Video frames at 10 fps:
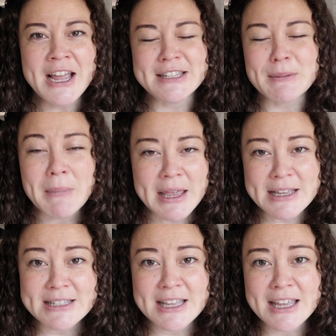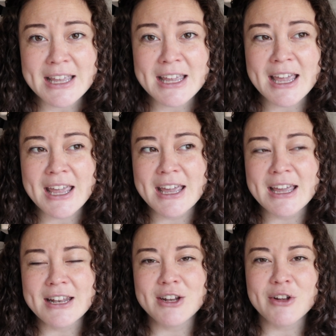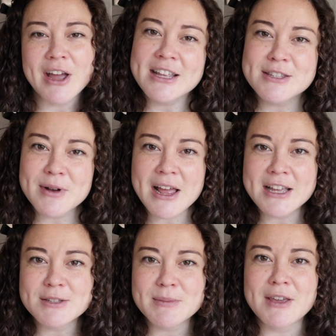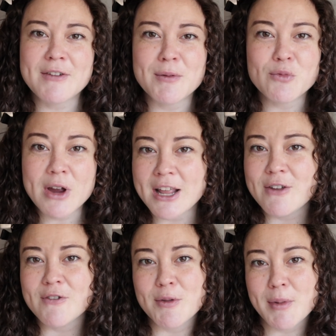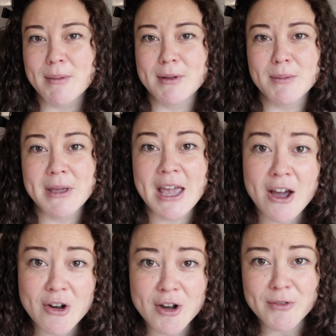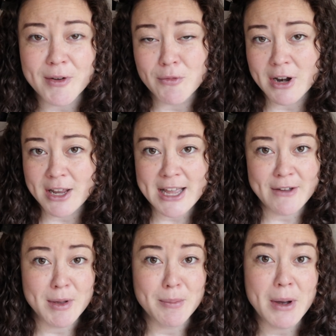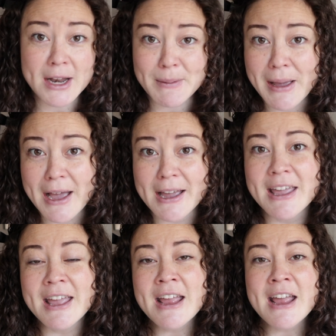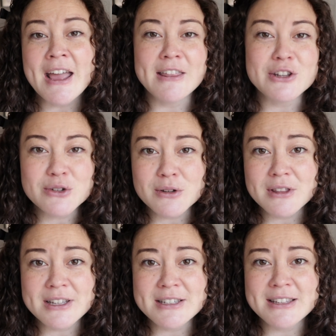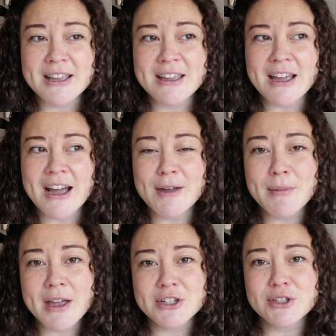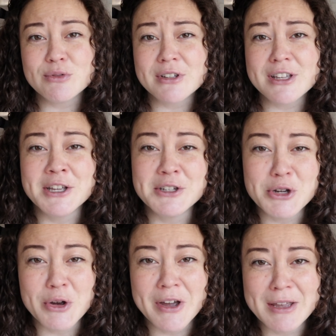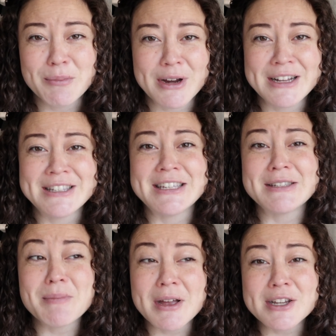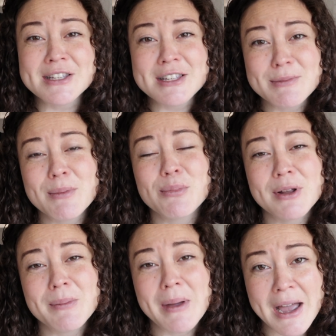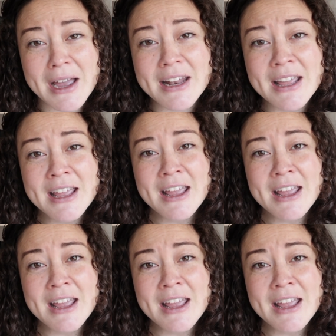It's amazing. And you know, I had someone ask me if I'm ready for the baby to be out, if I'm ready to have my body back. And the truth is, like, I'm actually really enjoying pregnancy as much as it's been pretty bad.